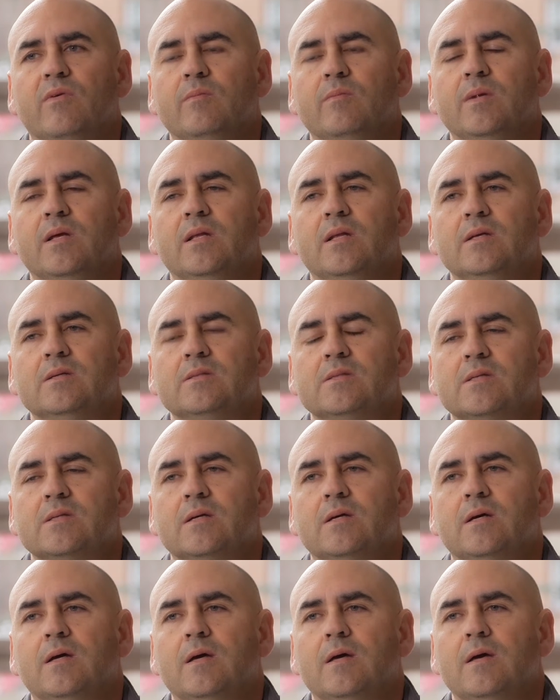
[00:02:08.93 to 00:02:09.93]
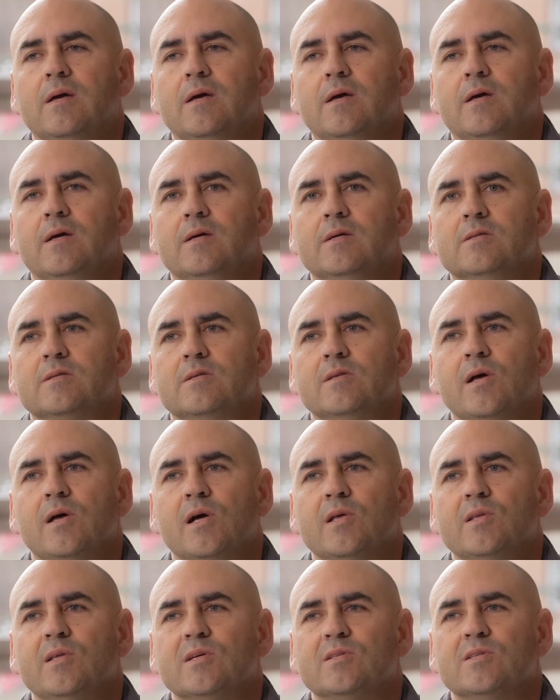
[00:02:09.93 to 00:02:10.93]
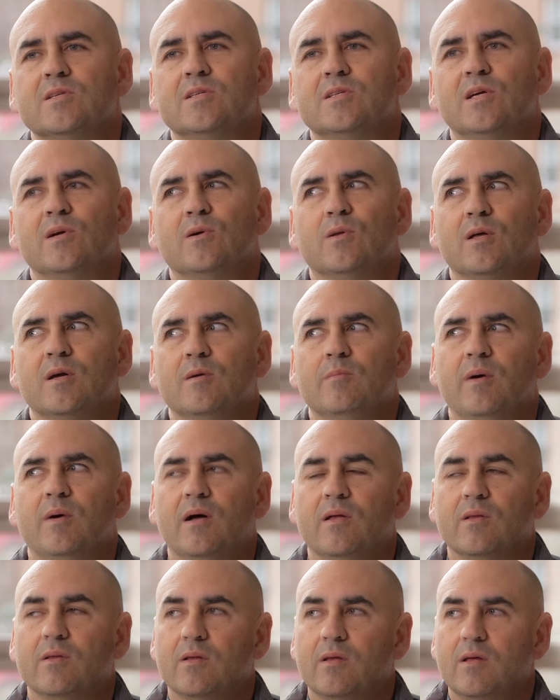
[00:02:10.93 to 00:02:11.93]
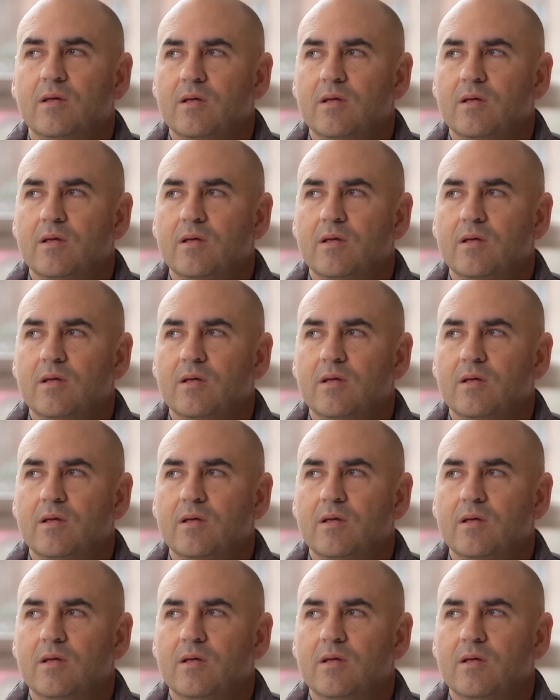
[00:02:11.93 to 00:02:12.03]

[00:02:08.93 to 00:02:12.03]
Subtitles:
I mean, this is not necessarily about